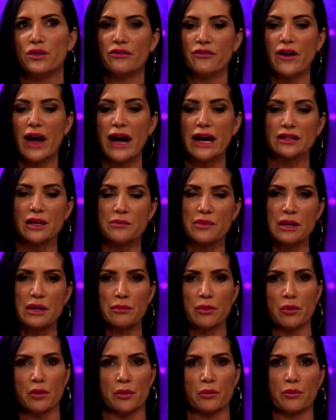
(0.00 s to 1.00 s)
the fact that
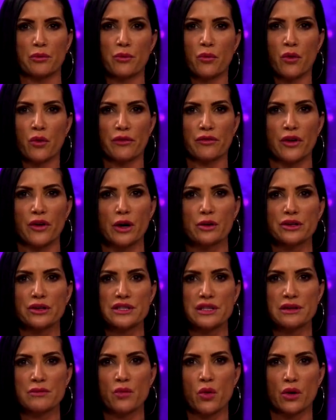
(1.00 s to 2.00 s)
people were
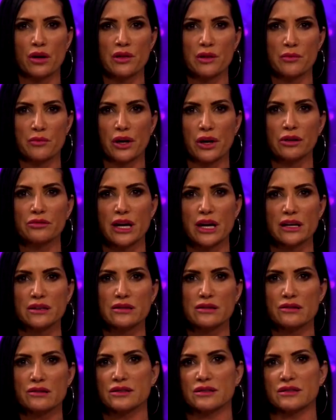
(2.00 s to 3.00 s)
focusing more on the
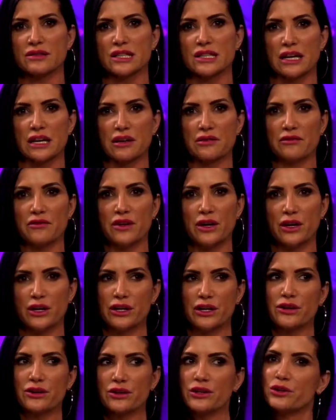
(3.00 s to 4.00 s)
protesters instead of,
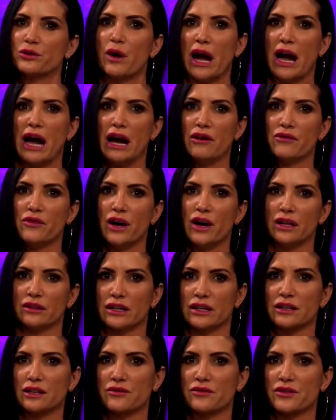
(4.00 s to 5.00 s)
here you have
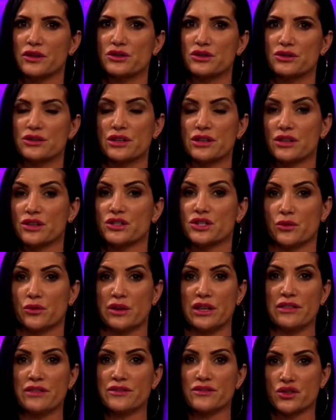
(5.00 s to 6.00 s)
elected officials that are
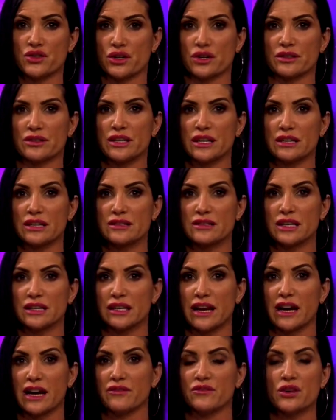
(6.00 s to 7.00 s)
doing certain things
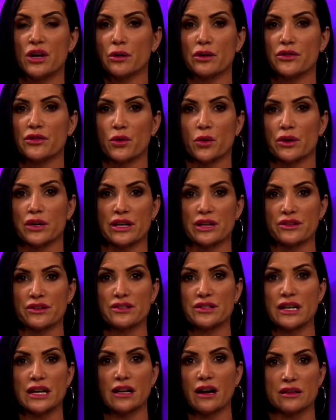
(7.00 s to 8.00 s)
that they have no authority in
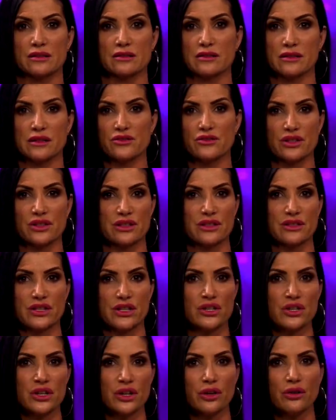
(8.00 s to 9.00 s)
their state constitutions
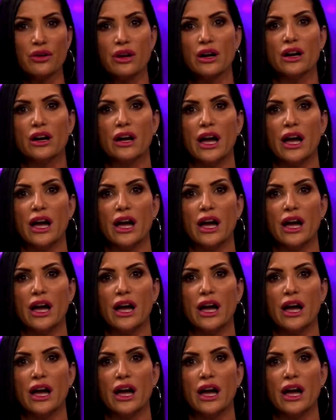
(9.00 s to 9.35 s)
to do,